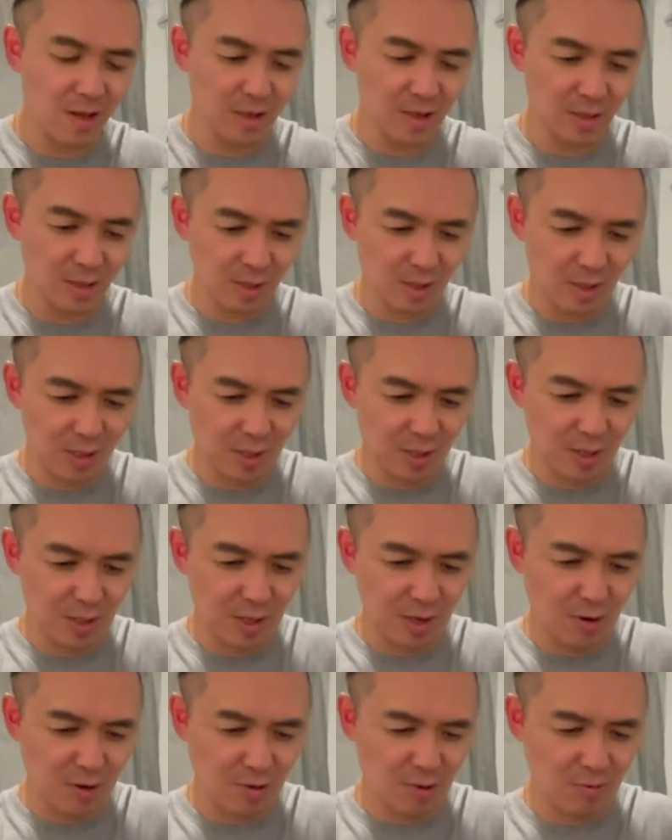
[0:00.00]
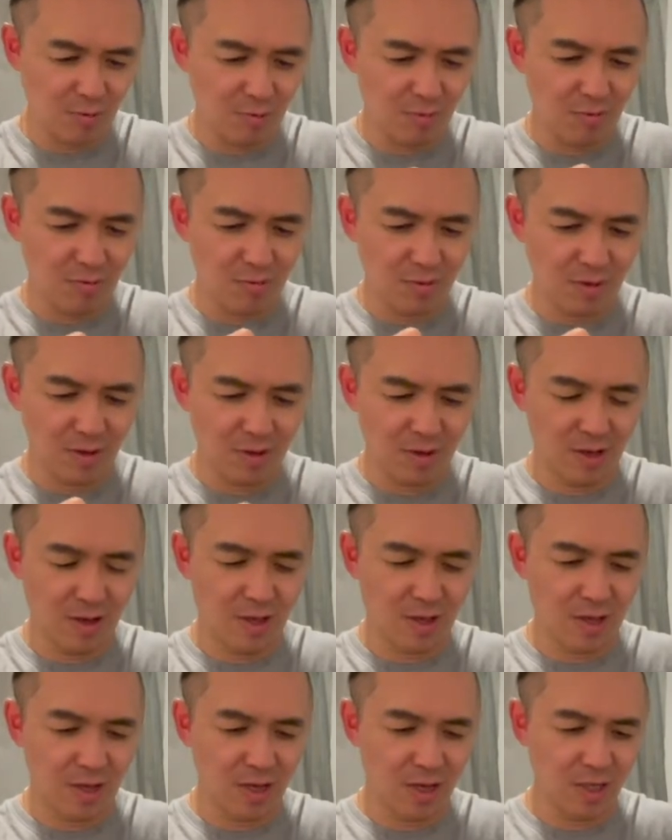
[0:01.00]
So
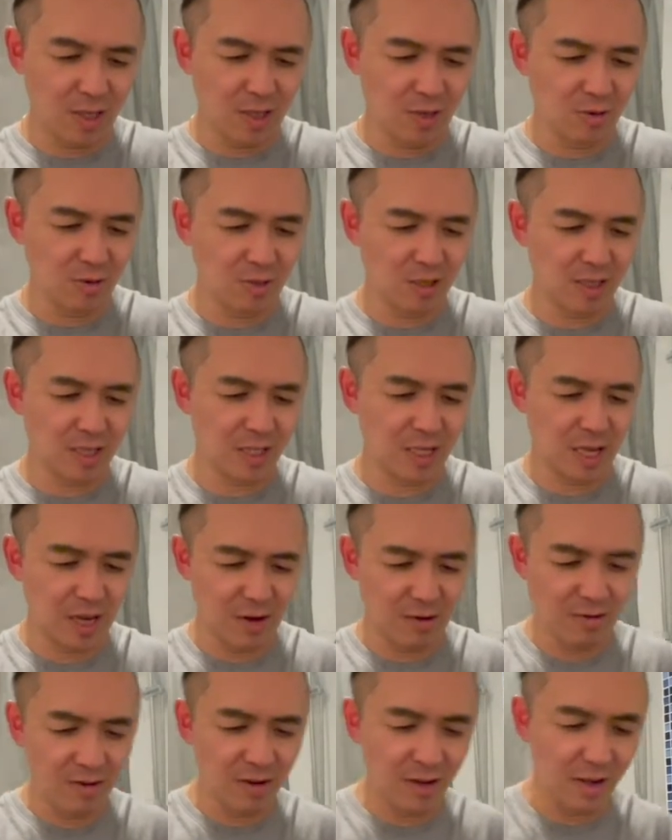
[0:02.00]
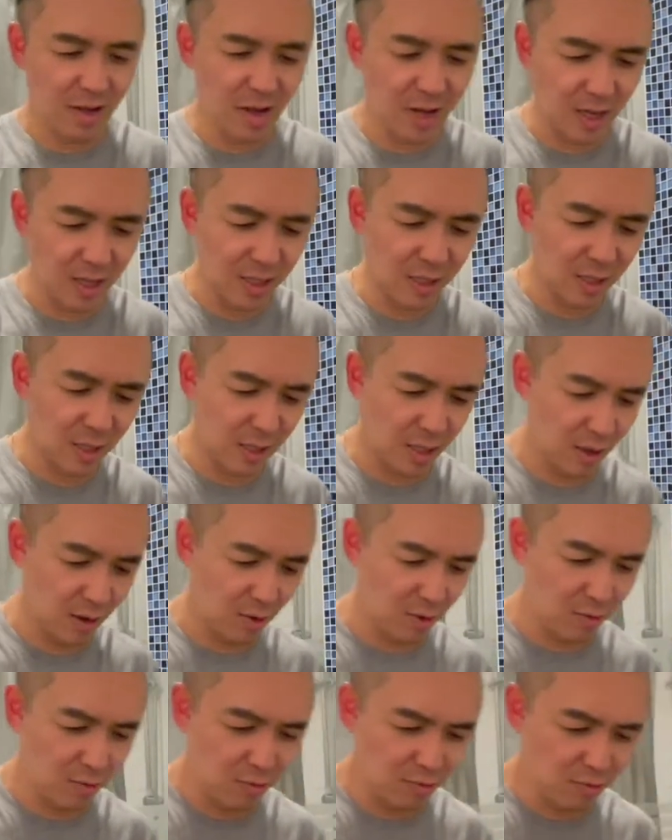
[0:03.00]
you just tear it as
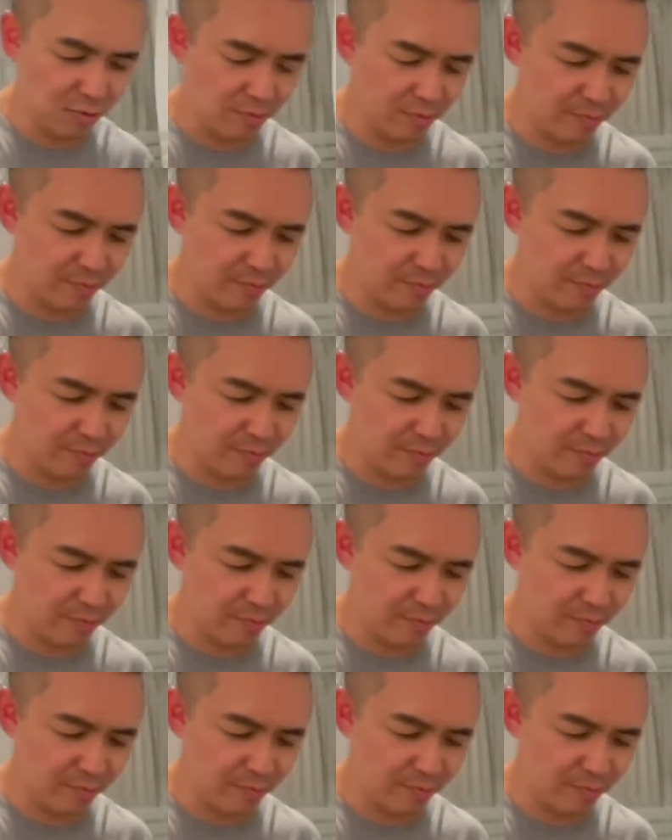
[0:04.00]
so.